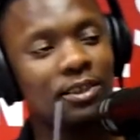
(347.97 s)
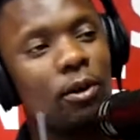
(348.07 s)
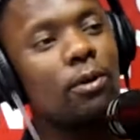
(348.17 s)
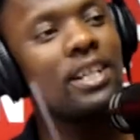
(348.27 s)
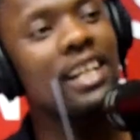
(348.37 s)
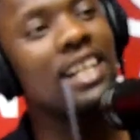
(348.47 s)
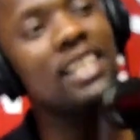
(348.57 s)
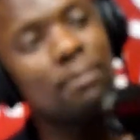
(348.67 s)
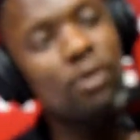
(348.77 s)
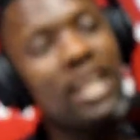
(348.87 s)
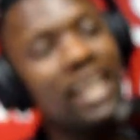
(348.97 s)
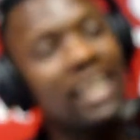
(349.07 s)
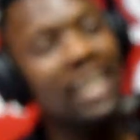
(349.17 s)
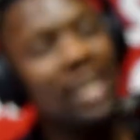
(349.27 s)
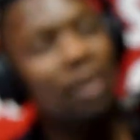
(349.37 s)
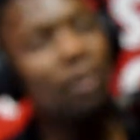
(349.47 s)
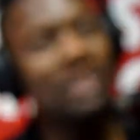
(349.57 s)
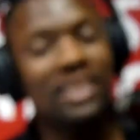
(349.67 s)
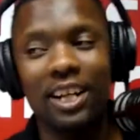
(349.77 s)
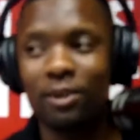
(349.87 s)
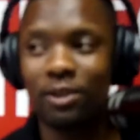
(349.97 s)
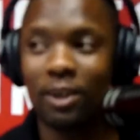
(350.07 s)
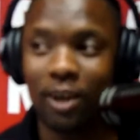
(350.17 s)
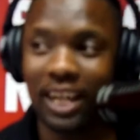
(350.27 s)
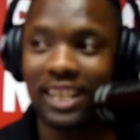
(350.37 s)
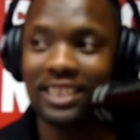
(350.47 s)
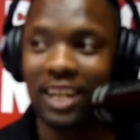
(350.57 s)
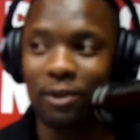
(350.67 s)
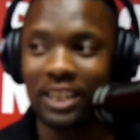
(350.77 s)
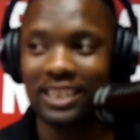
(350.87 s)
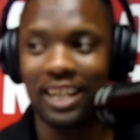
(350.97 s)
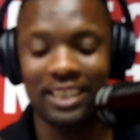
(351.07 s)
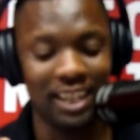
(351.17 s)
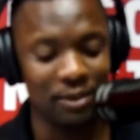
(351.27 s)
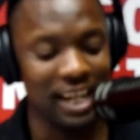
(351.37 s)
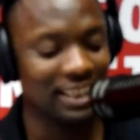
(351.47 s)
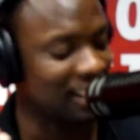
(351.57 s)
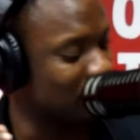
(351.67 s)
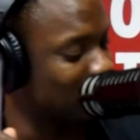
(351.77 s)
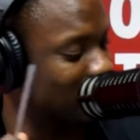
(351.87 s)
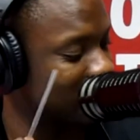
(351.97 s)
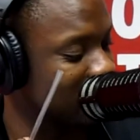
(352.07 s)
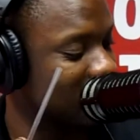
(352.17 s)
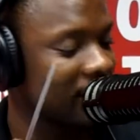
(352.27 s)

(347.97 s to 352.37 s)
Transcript: Go that and ndiyabulela cause the salon ikokeli izawuyenza lonto le